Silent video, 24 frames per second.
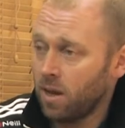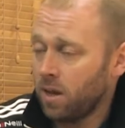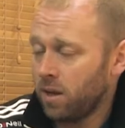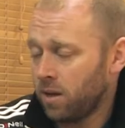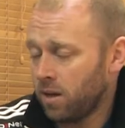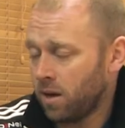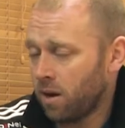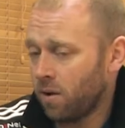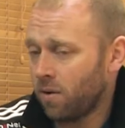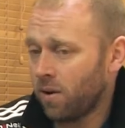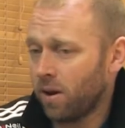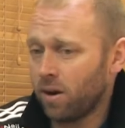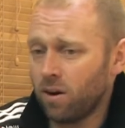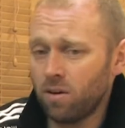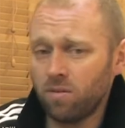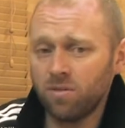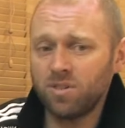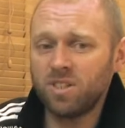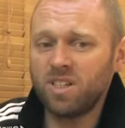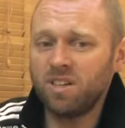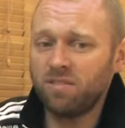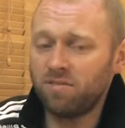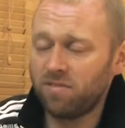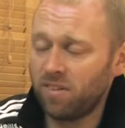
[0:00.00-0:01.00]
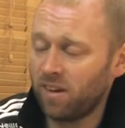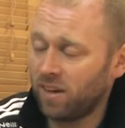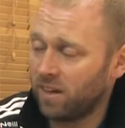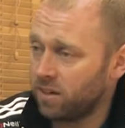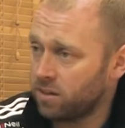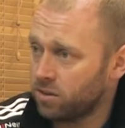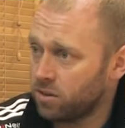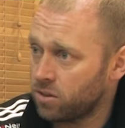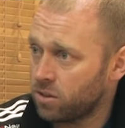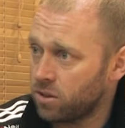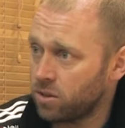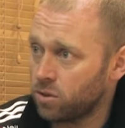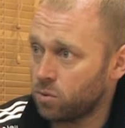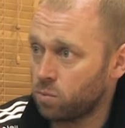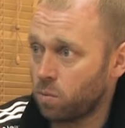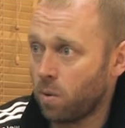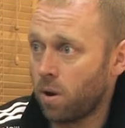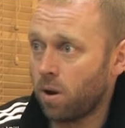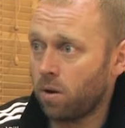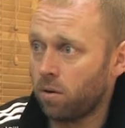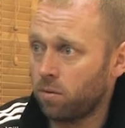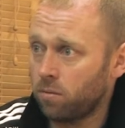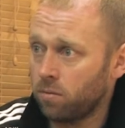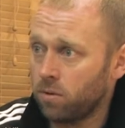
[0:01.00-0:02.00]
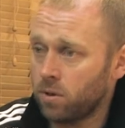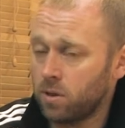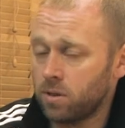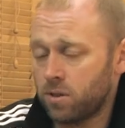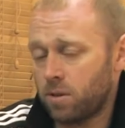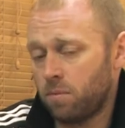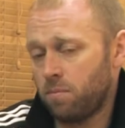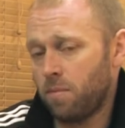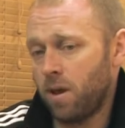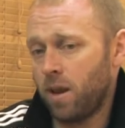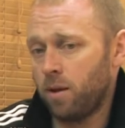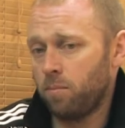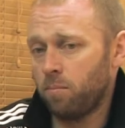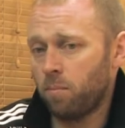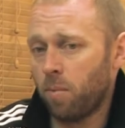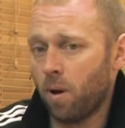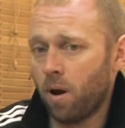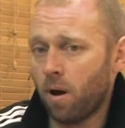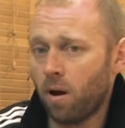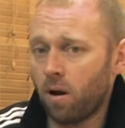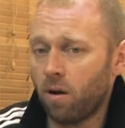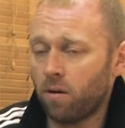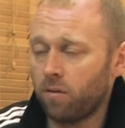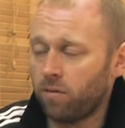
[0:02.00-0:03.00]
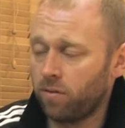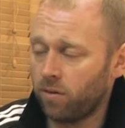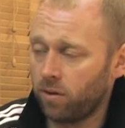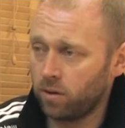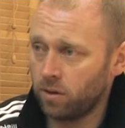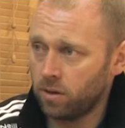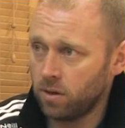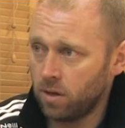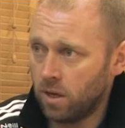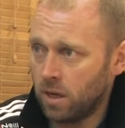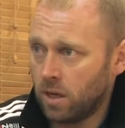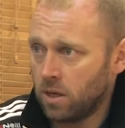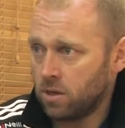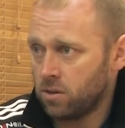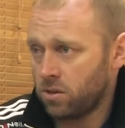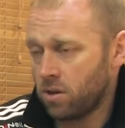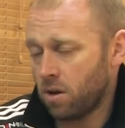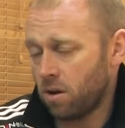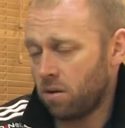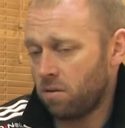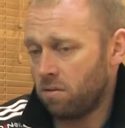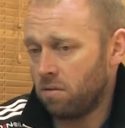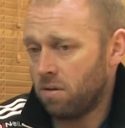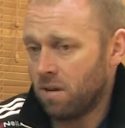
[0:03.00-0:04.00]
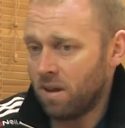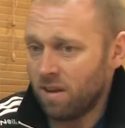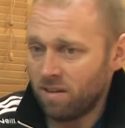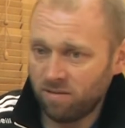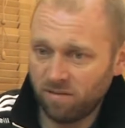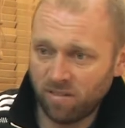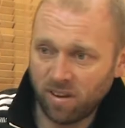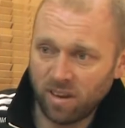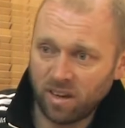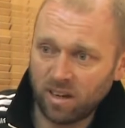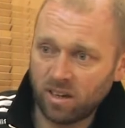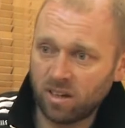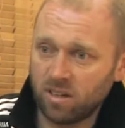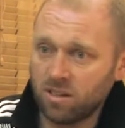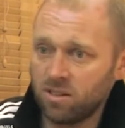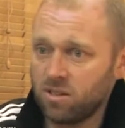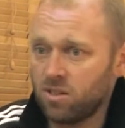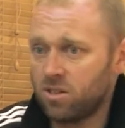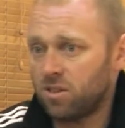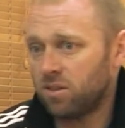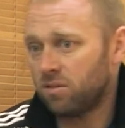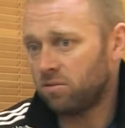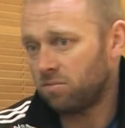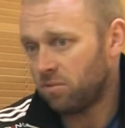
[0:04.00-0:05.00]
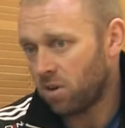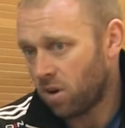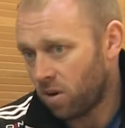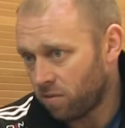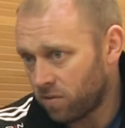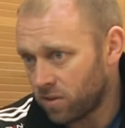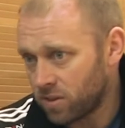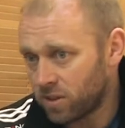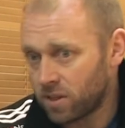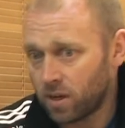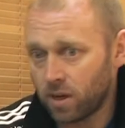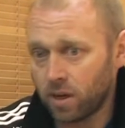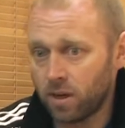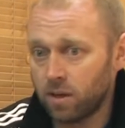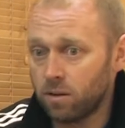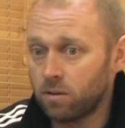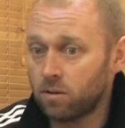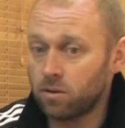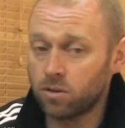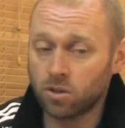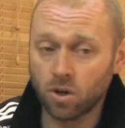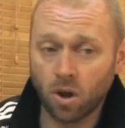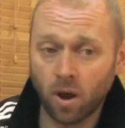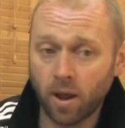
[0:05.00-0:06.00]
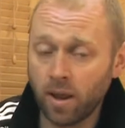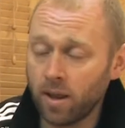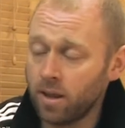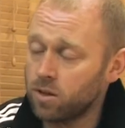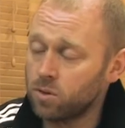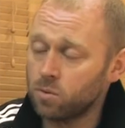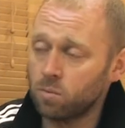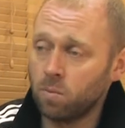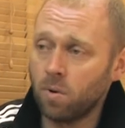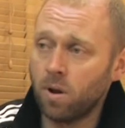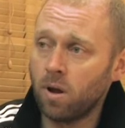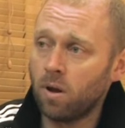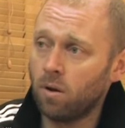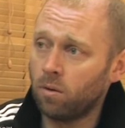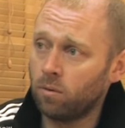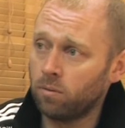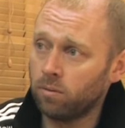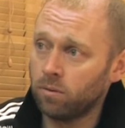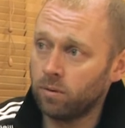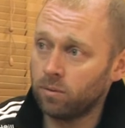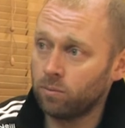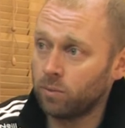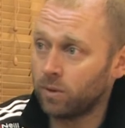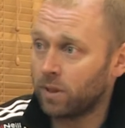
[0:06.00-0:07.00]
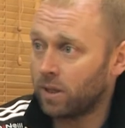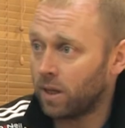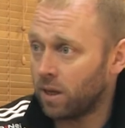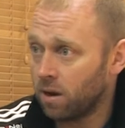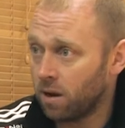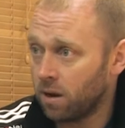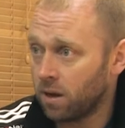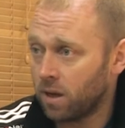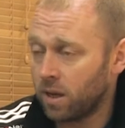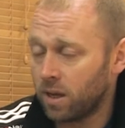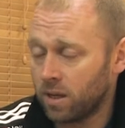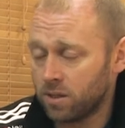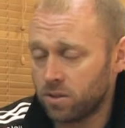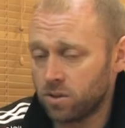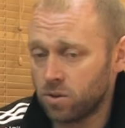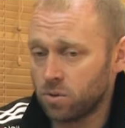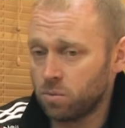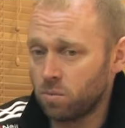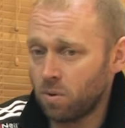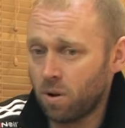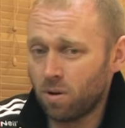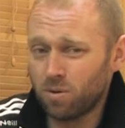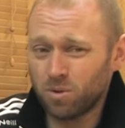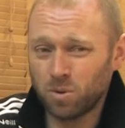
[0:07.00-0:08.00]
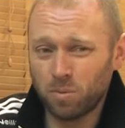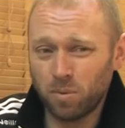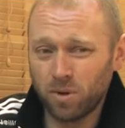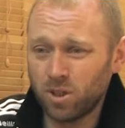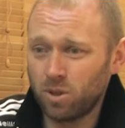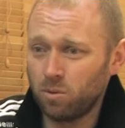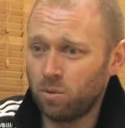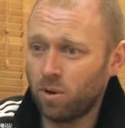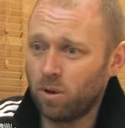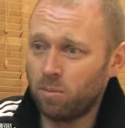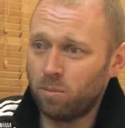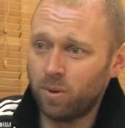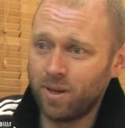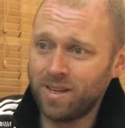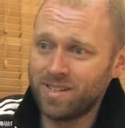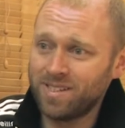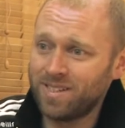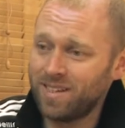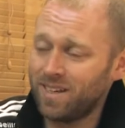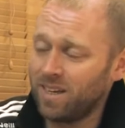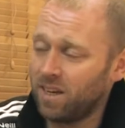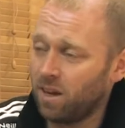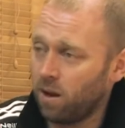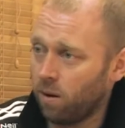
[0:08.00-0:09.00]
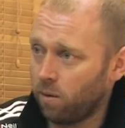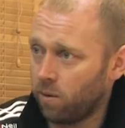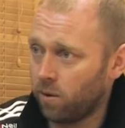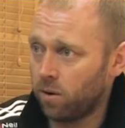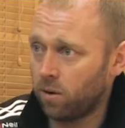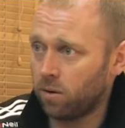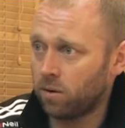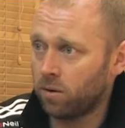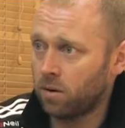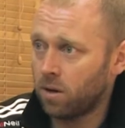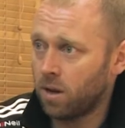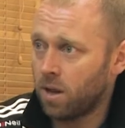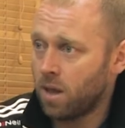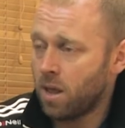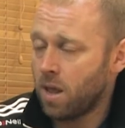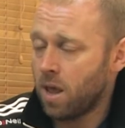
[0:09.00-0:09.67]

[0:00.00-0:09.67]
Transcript: You know, and obviously fitness as well is the main part of it. So fitness and obviously diet as well with the young kids as well, especially with obesity going on.